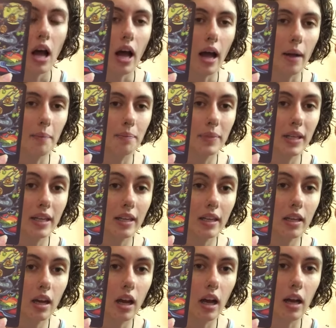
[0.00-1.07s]
um, being
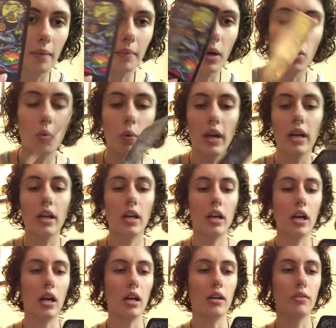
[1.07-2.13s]
um,
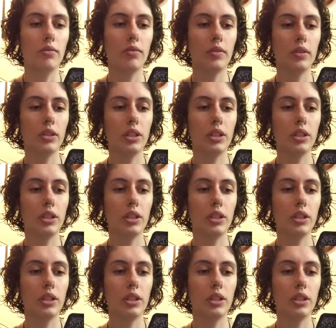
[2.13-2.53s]
aware of